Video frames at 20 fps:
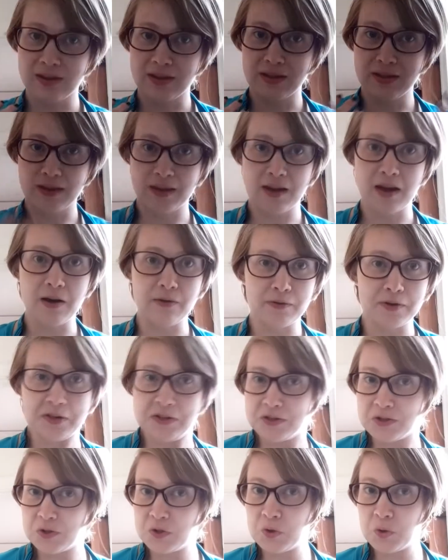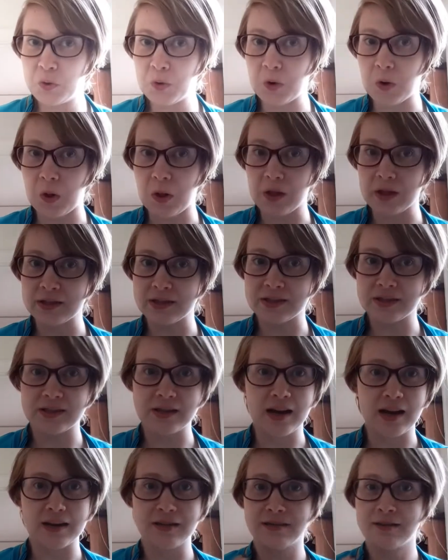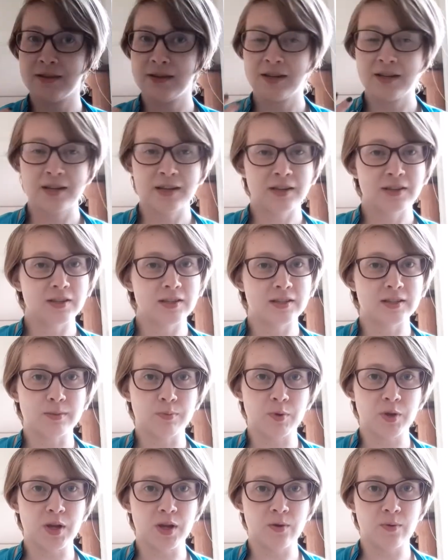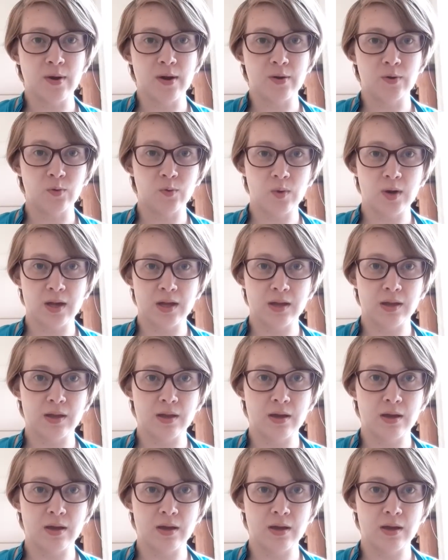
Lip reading: the oven is a tool. It's not just to play around with.